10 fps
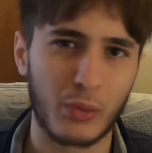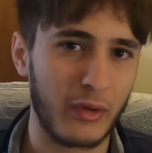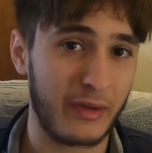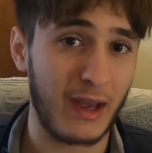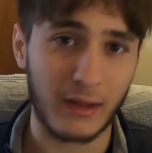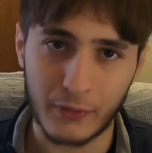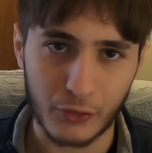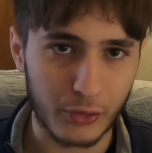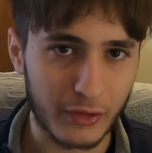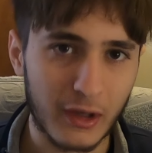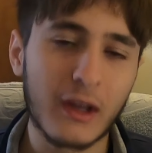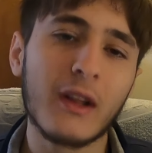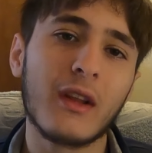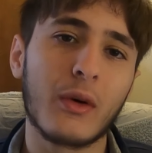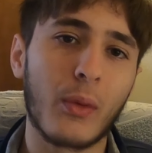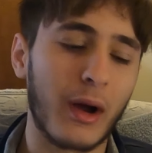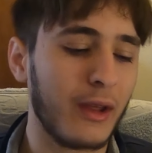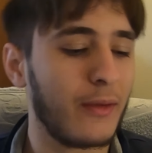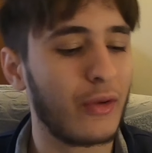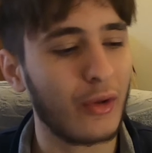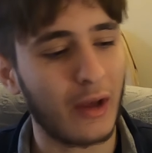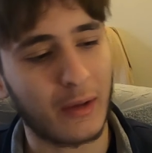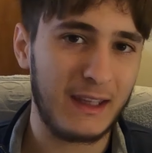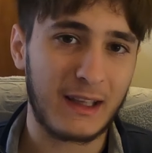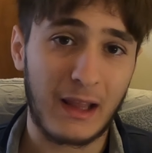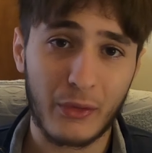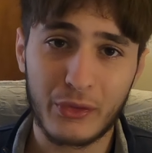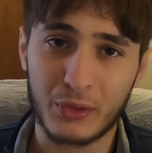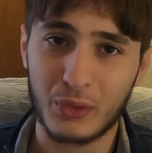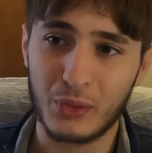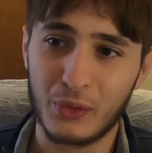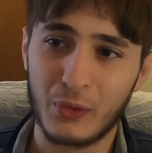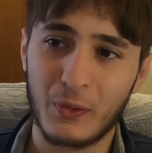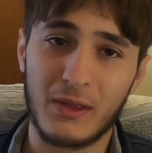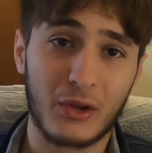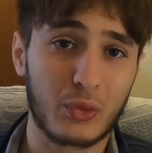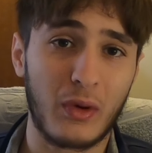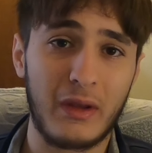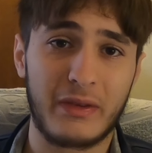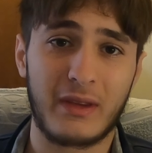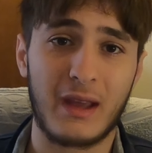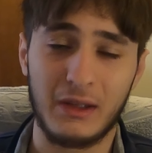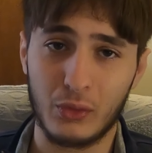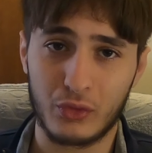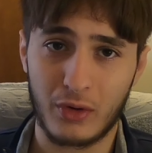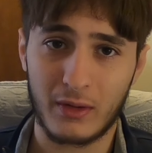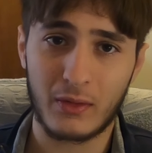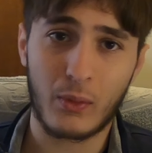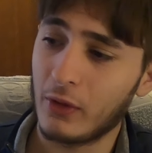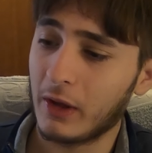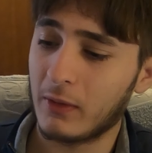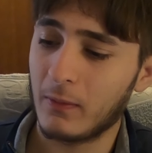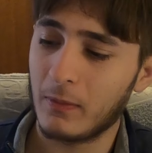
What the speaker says: to waste any food. Why? So like it allows you to not waste any nutrients. If you like